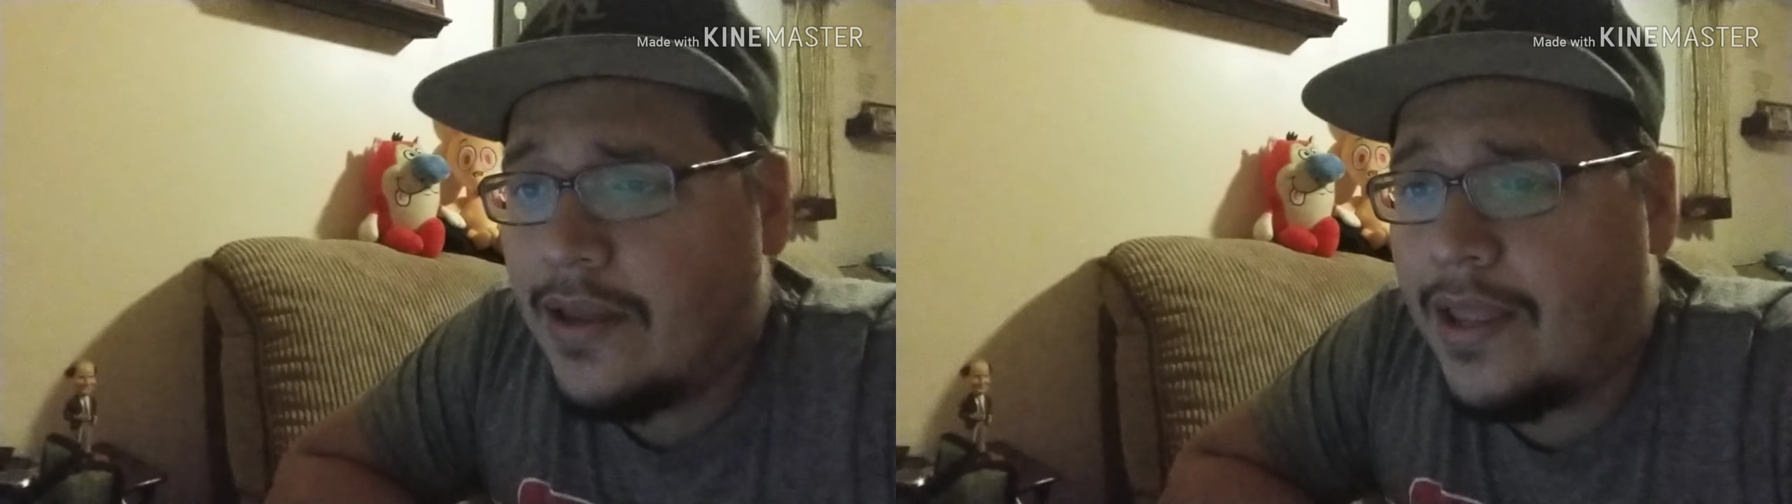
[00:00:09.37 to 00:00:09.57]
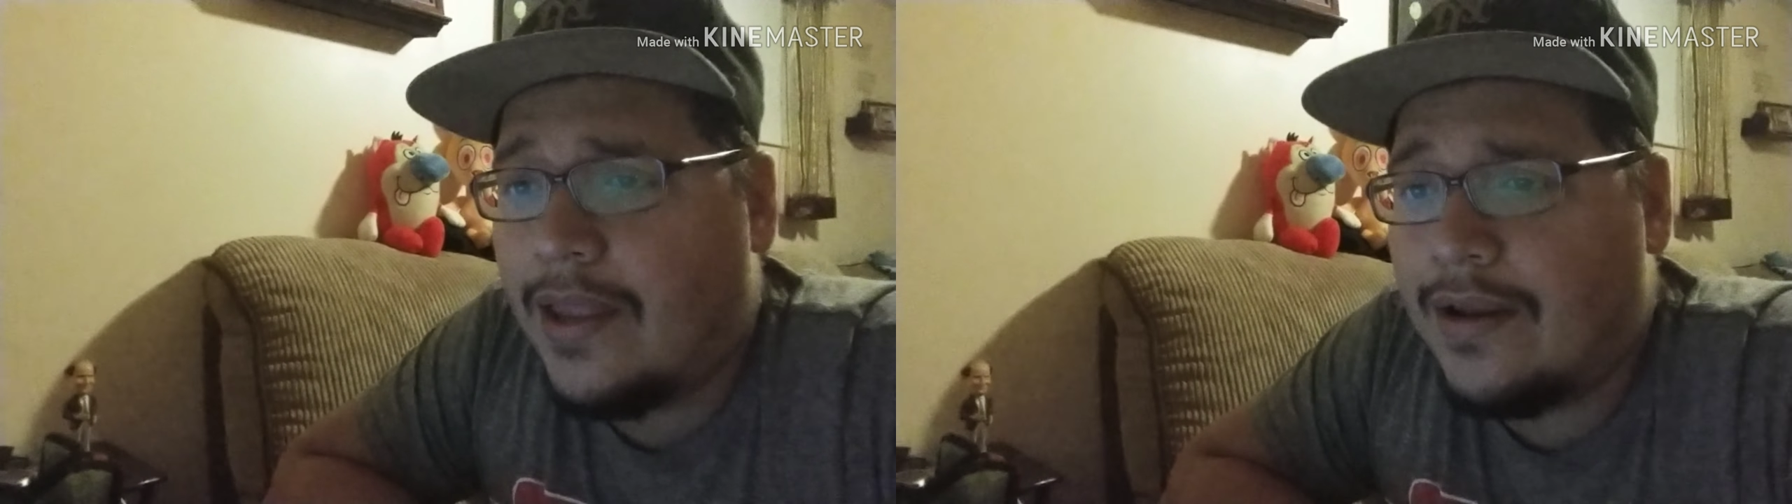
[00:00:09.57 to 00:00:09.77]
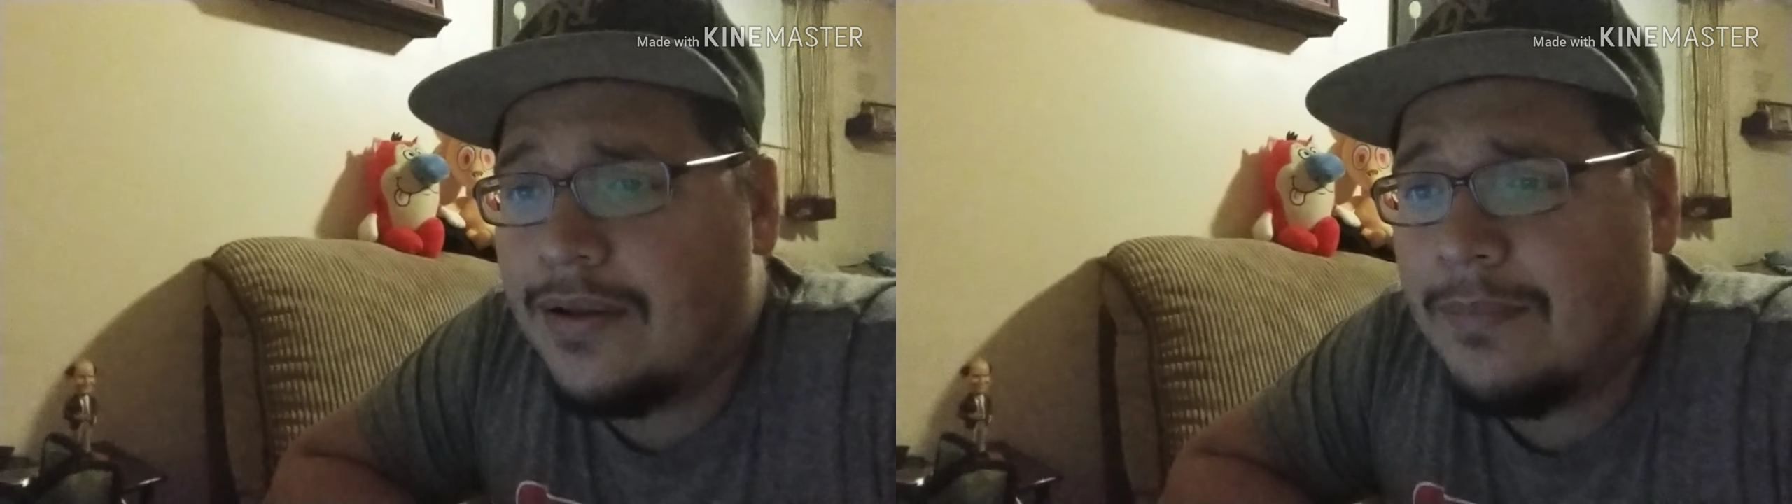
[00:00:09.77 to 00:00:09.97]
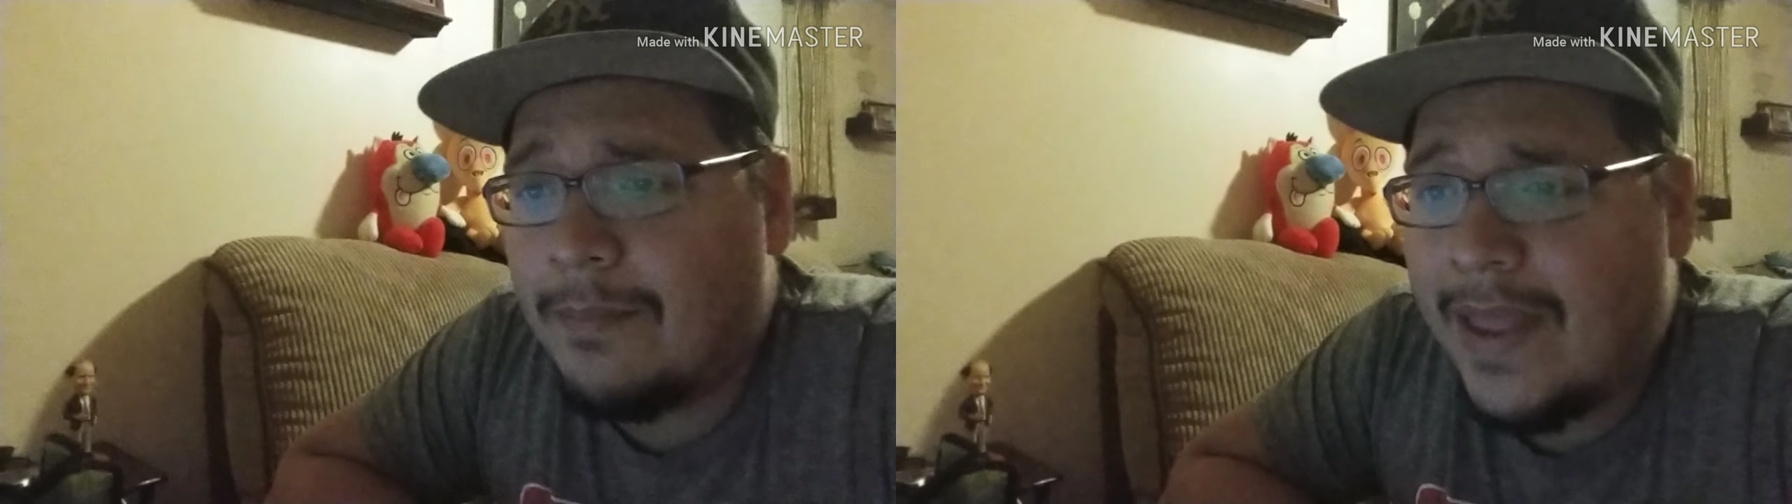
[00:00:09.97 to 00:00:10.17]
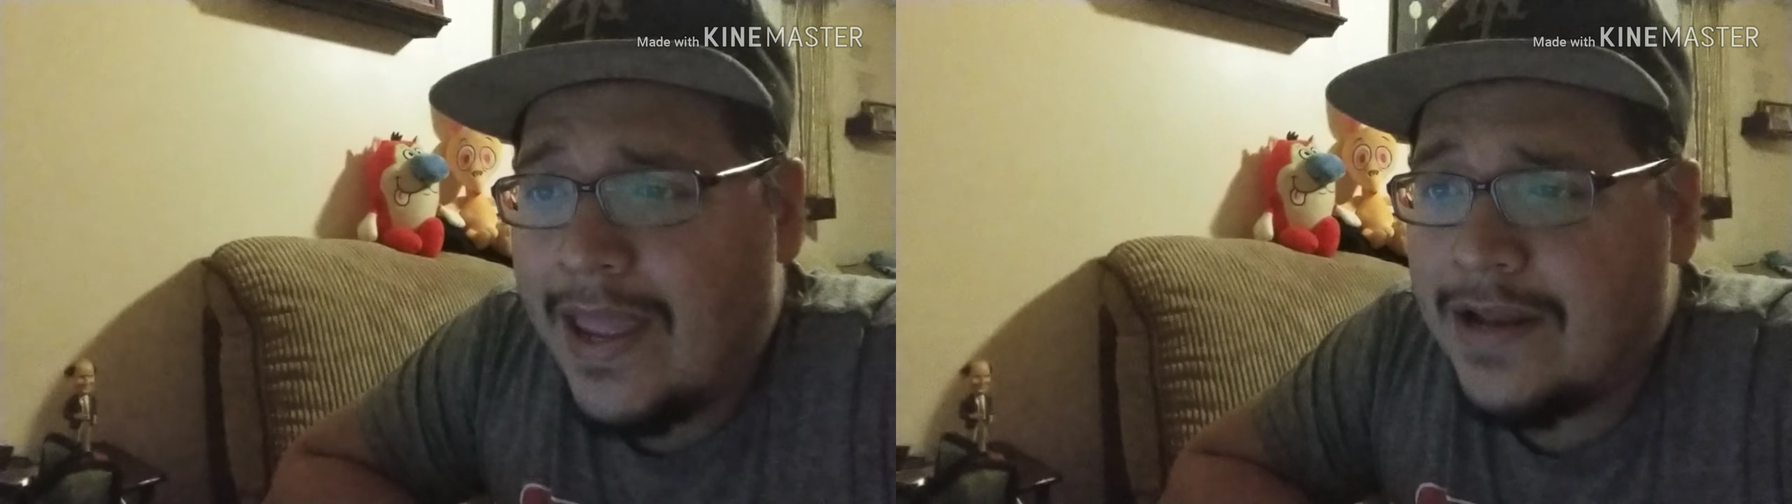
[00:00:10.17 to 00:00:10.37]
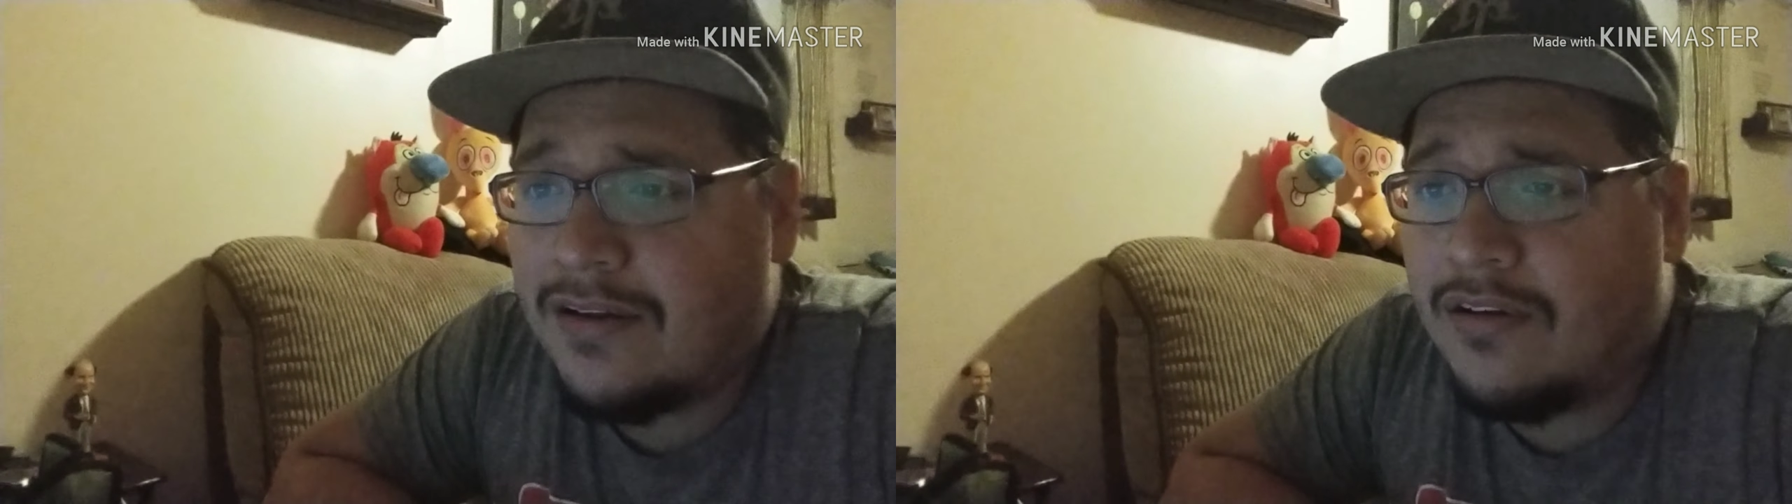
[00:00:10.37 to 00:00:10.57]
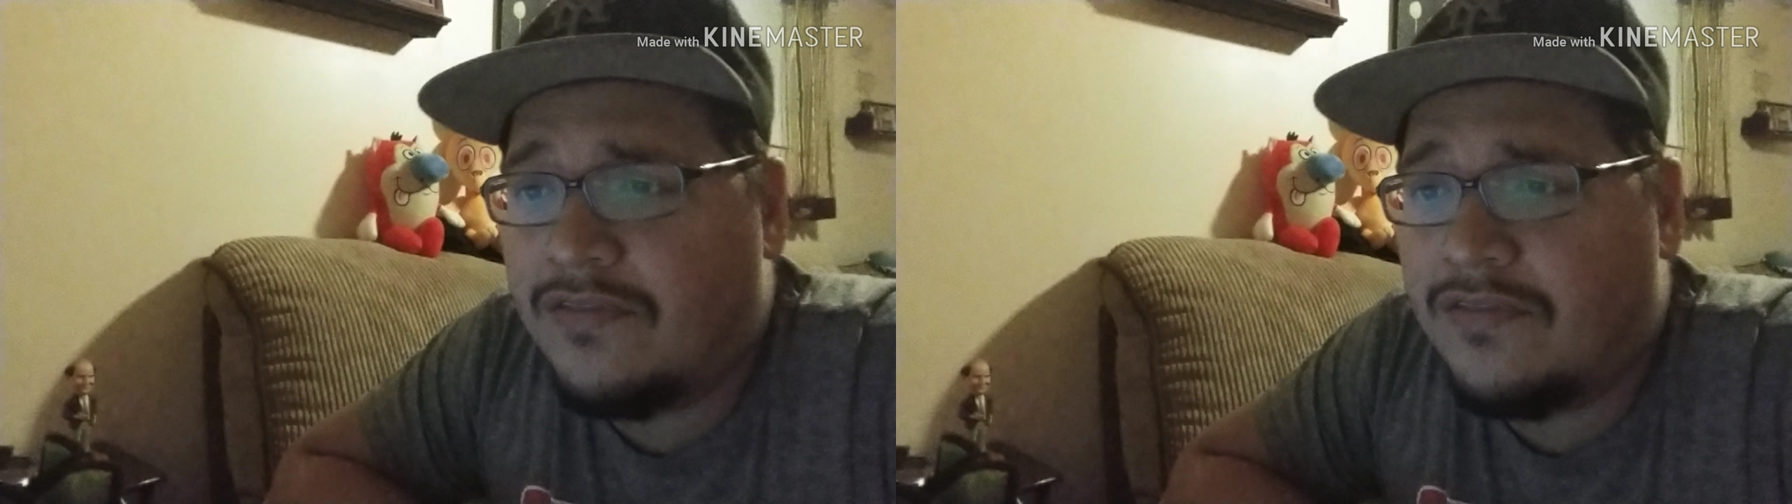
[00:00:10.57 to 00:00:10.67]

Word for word: And Man of